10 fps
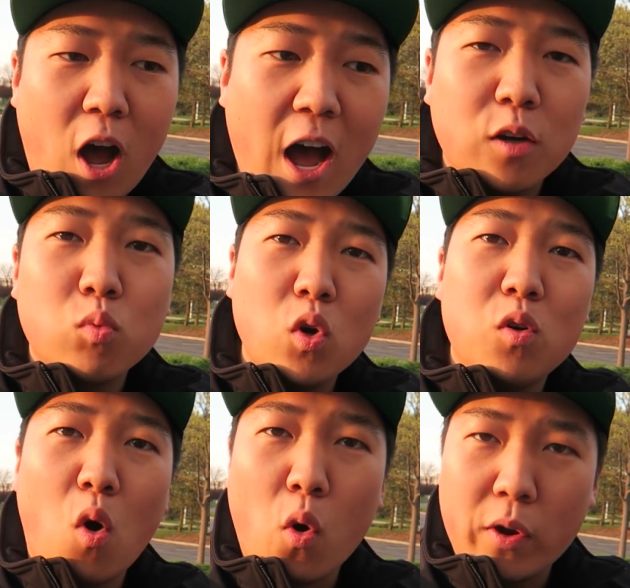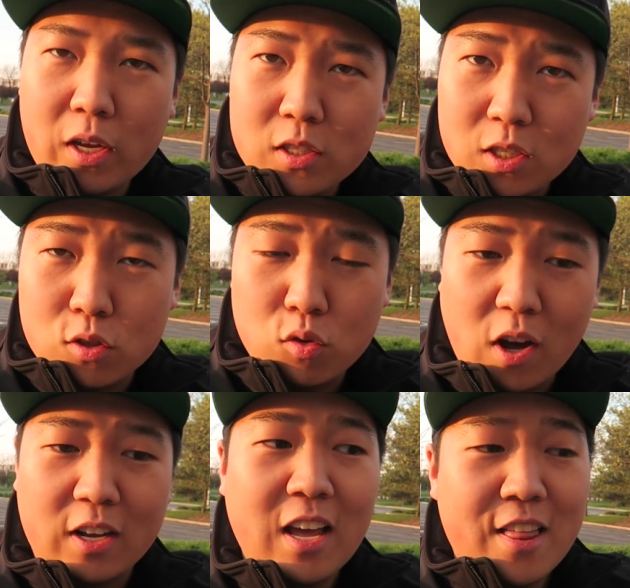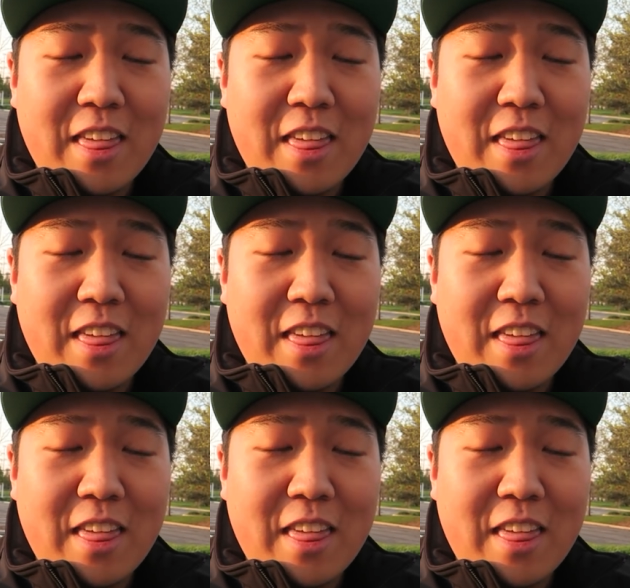on-road oriented truck